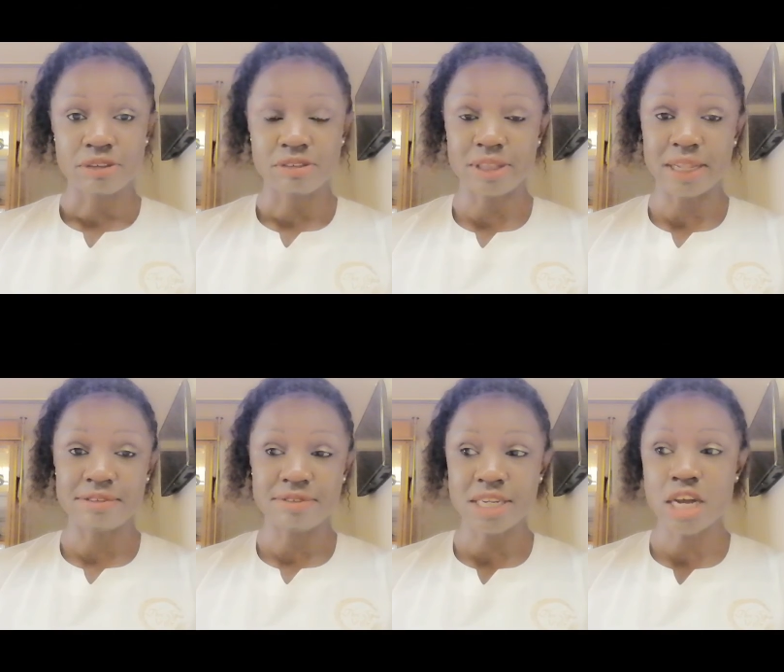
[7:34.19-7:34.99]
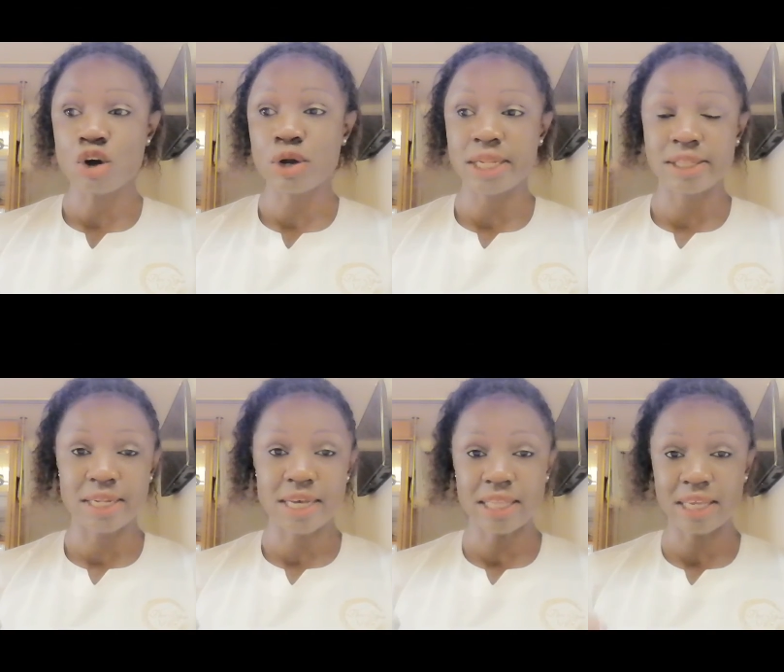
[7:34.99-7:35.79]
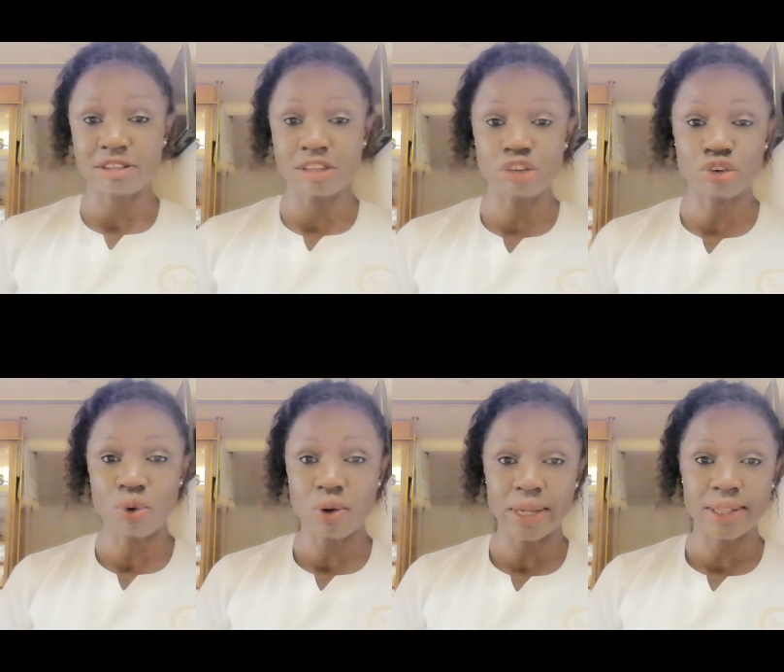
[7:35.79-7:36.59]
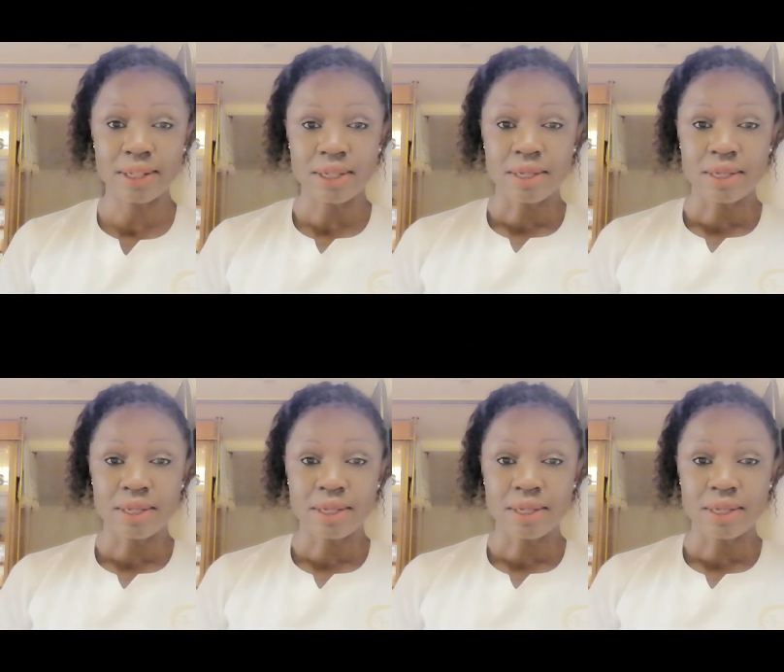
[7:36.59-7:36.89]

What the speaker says: See, the lavender oil is another essential oil.